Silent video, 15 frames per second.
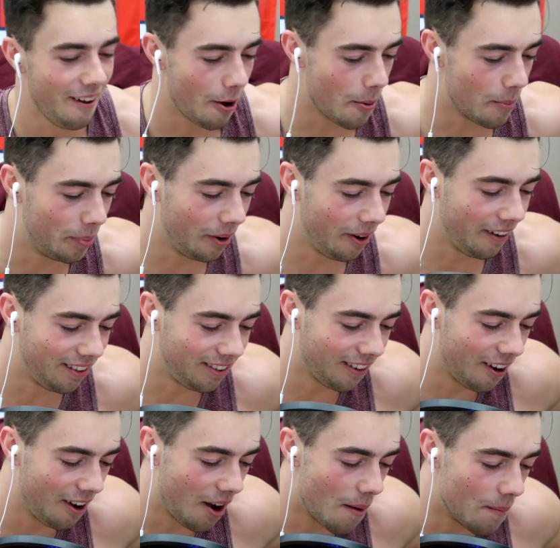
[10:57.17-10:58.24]
But
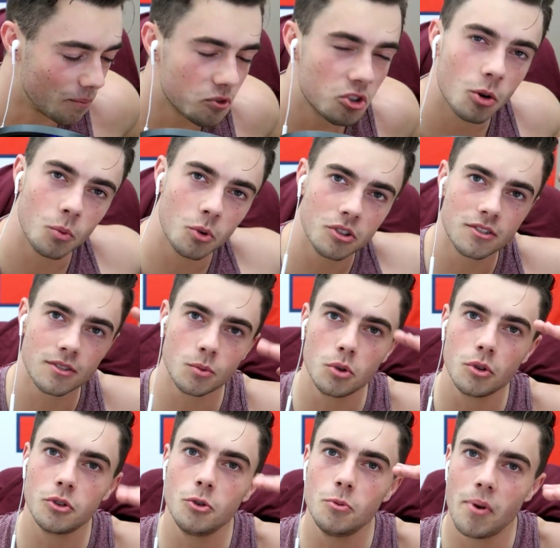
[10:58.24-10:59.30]
um, so we'll
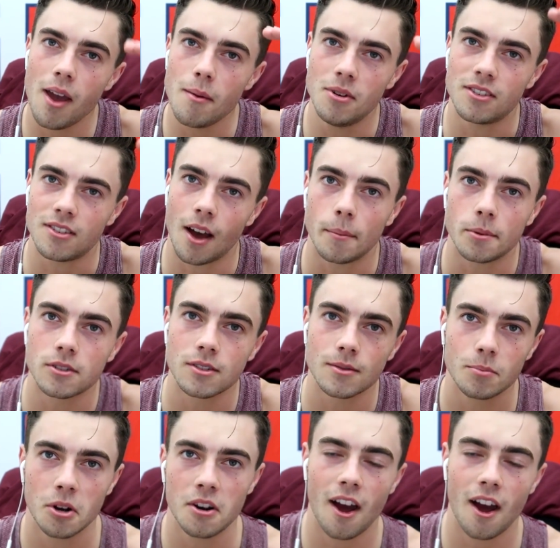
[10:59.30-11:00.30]
we'll do baby steps. But